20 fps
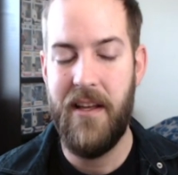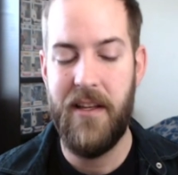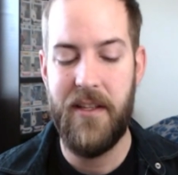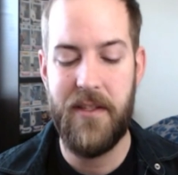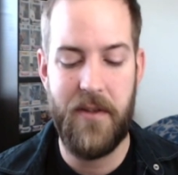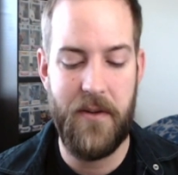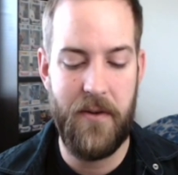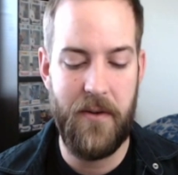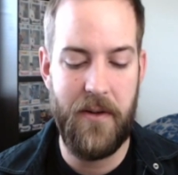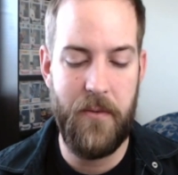
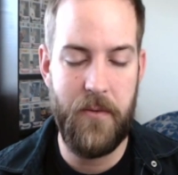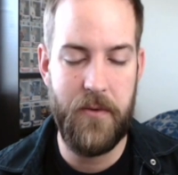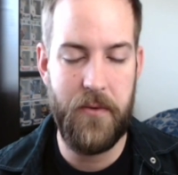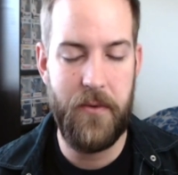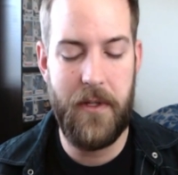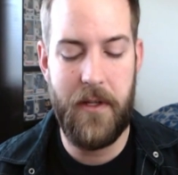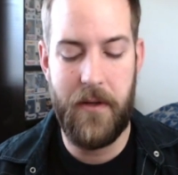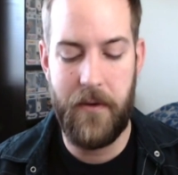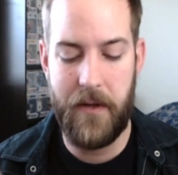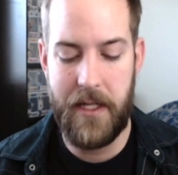So it was
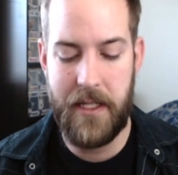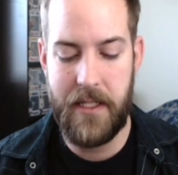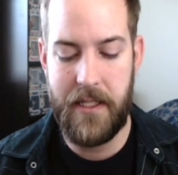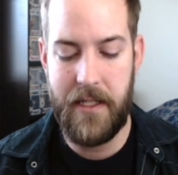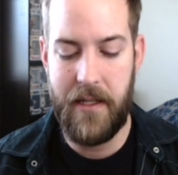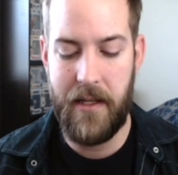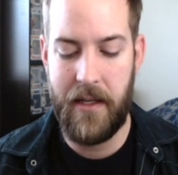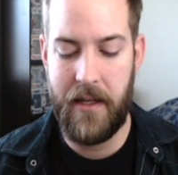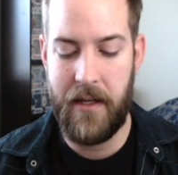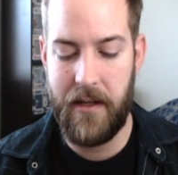really
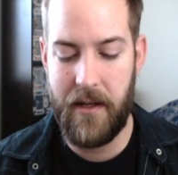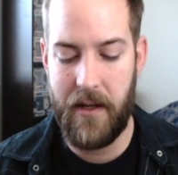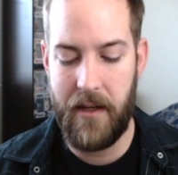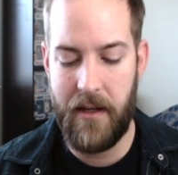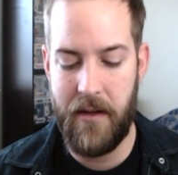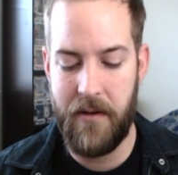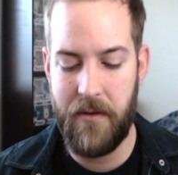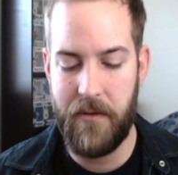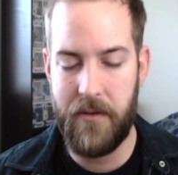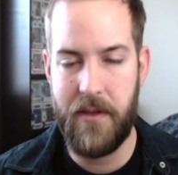crazy, and
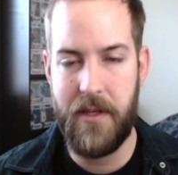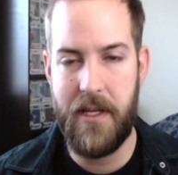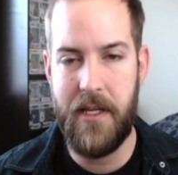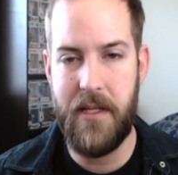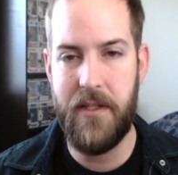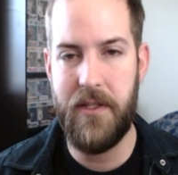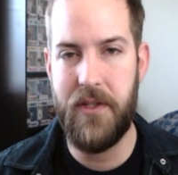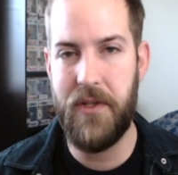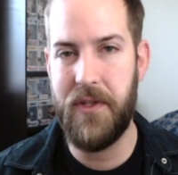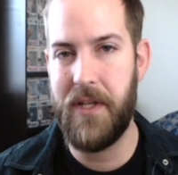you know,
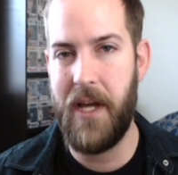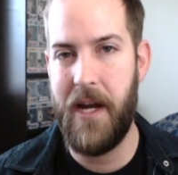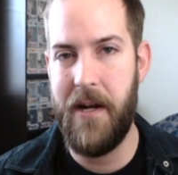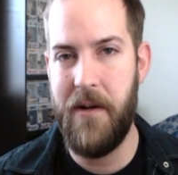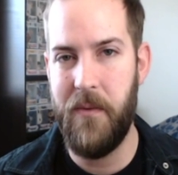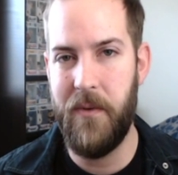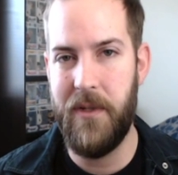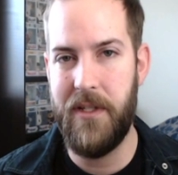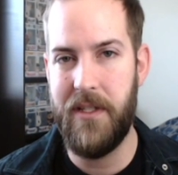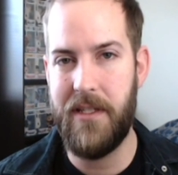things just kind
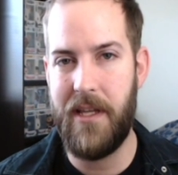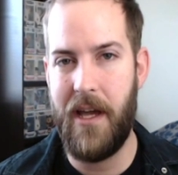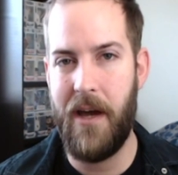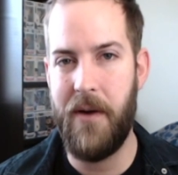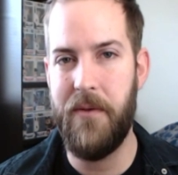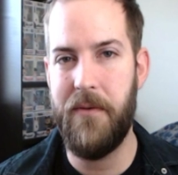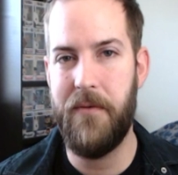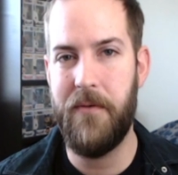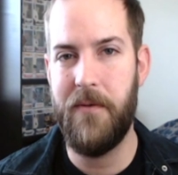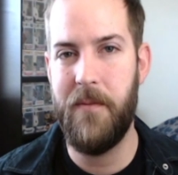of went
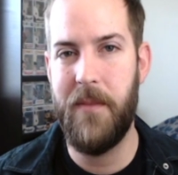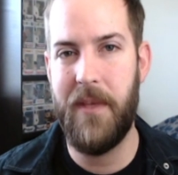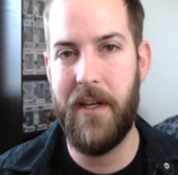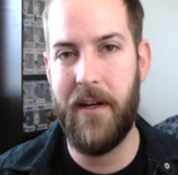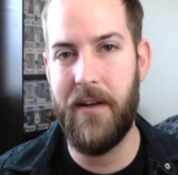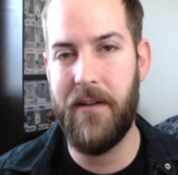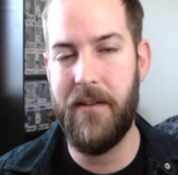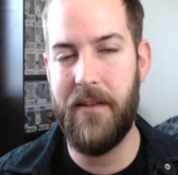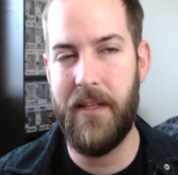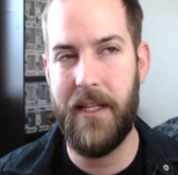south from
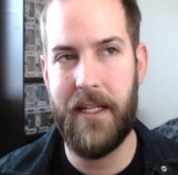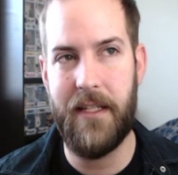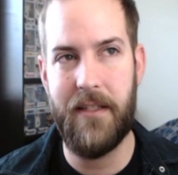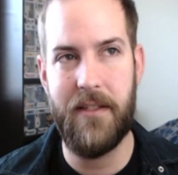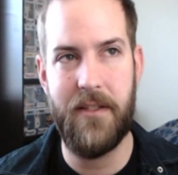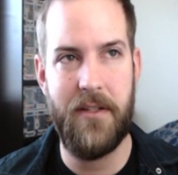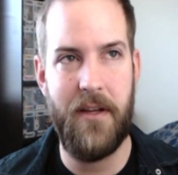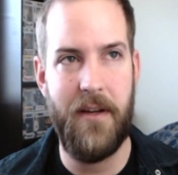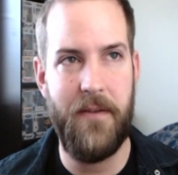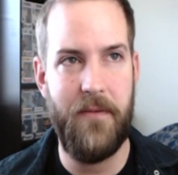there. Like
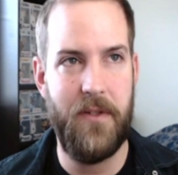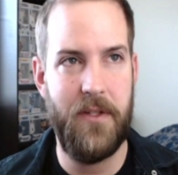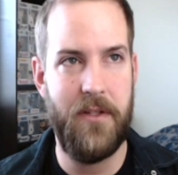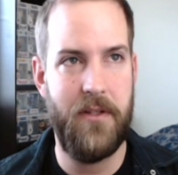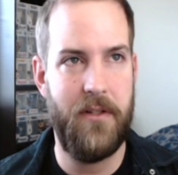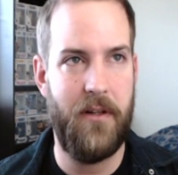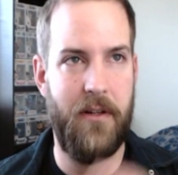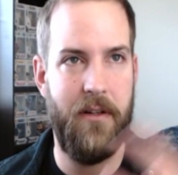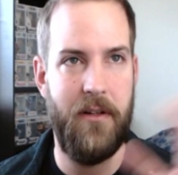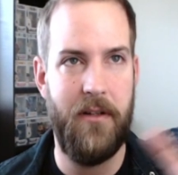stuff just
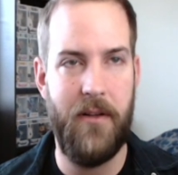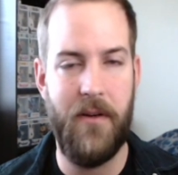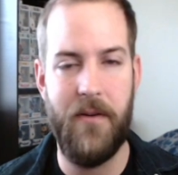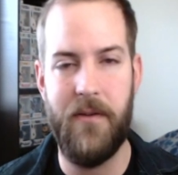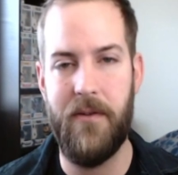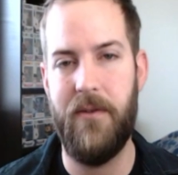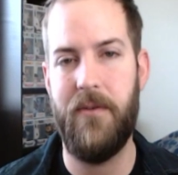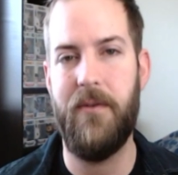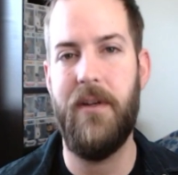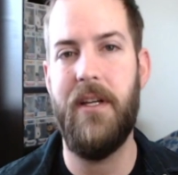started
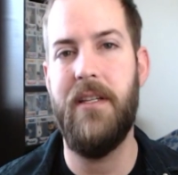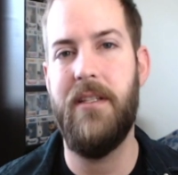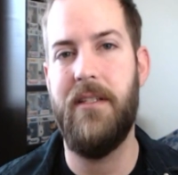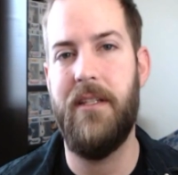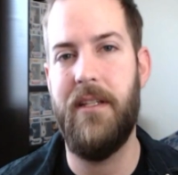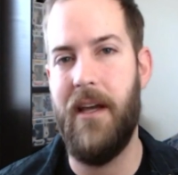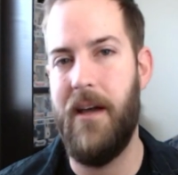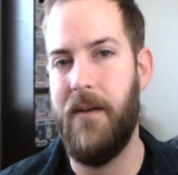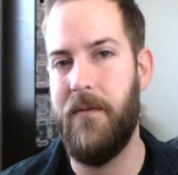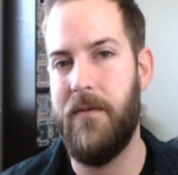going
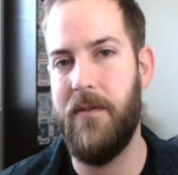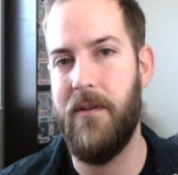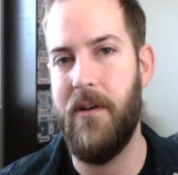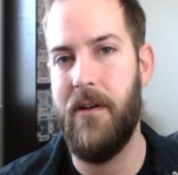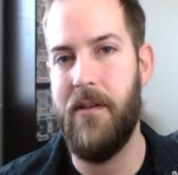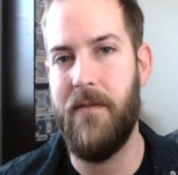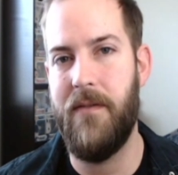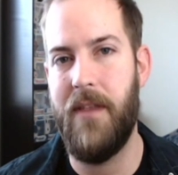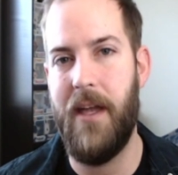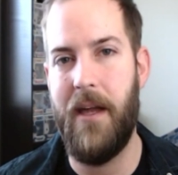crazy after
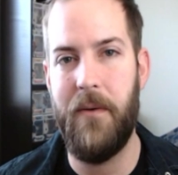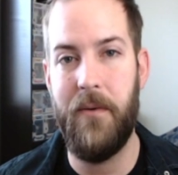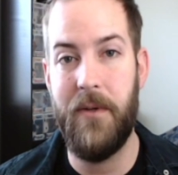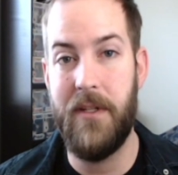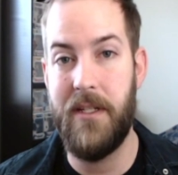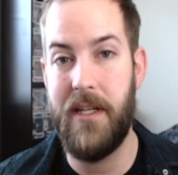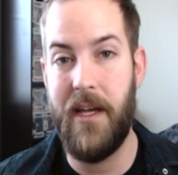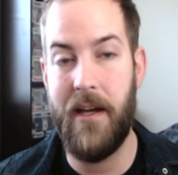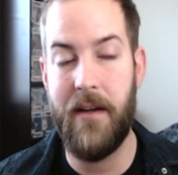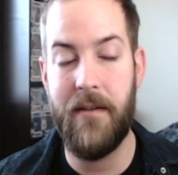all of that
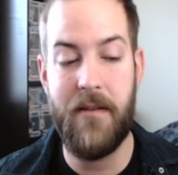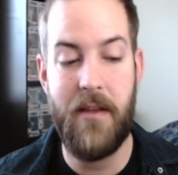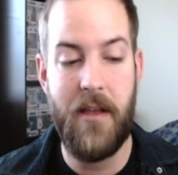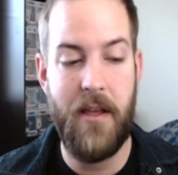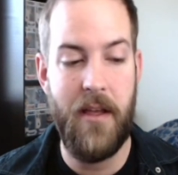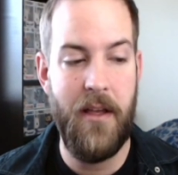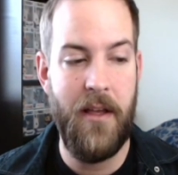went down.